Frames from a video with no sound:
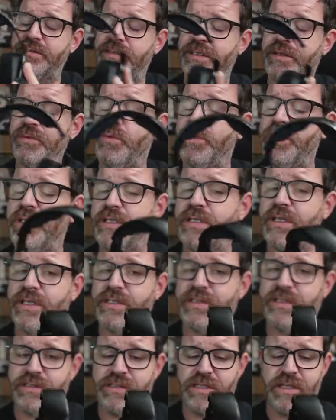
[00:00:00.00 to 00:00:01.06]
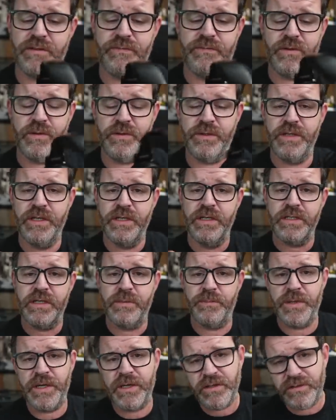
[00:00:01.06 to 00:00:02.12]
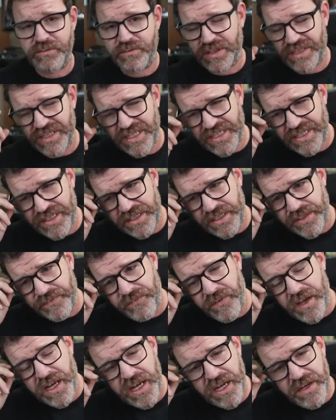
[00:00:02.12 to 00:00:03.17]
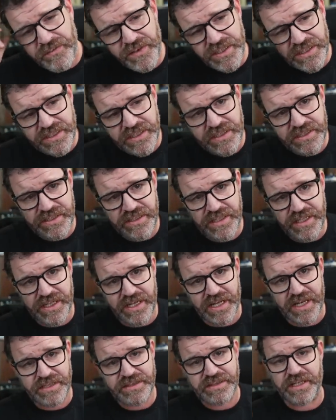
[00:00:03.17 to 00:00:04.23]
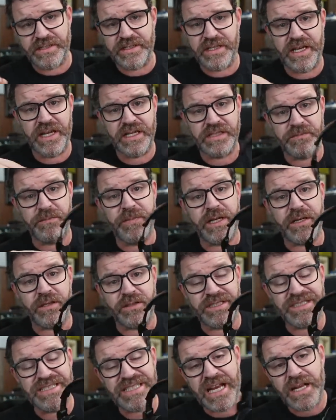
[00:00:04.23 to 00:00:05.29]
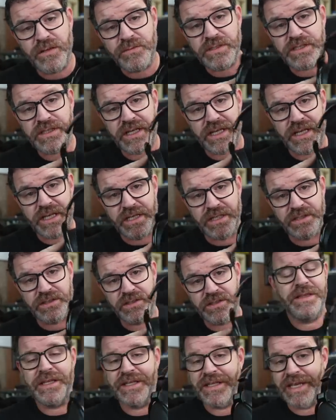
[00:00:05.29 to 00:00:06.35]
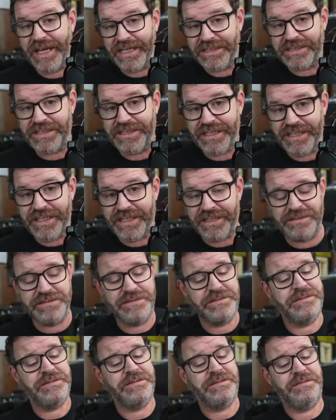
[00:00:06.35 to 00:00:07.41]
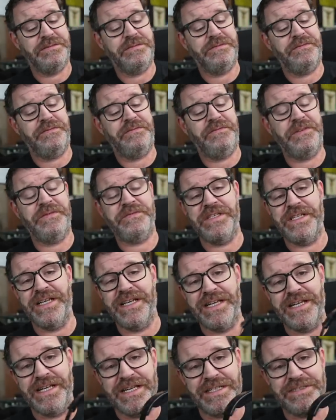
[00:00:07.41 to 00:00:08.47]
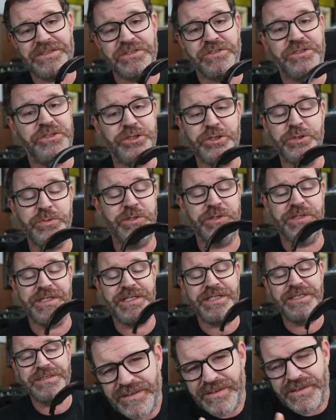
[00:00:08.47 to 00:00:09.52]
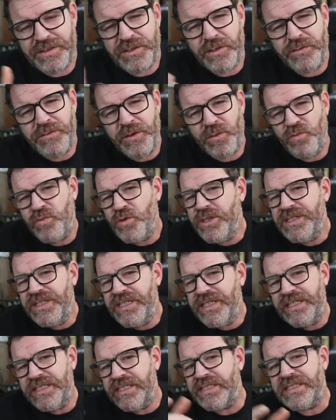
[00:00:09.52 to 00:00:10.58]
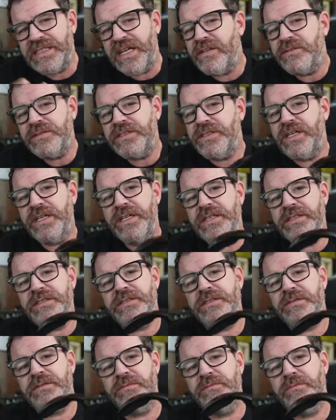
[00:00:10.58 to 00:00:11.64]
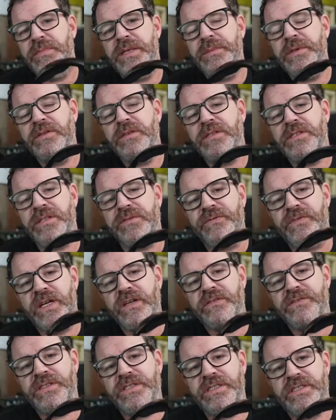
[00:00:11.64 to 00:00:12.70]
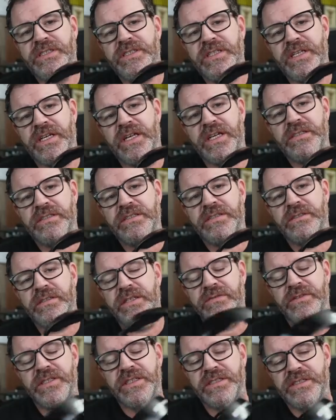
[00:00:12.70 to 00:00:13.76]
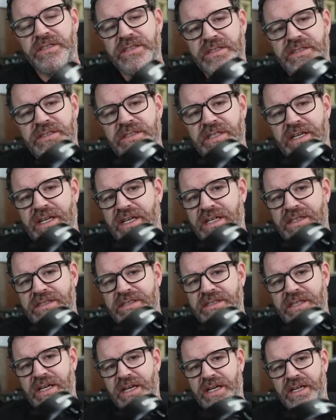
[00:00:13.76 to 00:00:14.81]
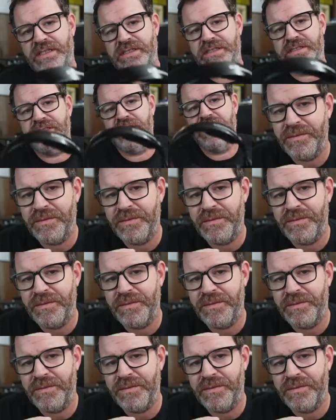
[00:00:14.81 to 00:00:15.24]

I really like this headphone. Comparatively, the 560S I think has better soundstage than the HD 58X Jubilee. So if you're really into soundstage, maybe look at the 560S, even the 6XX.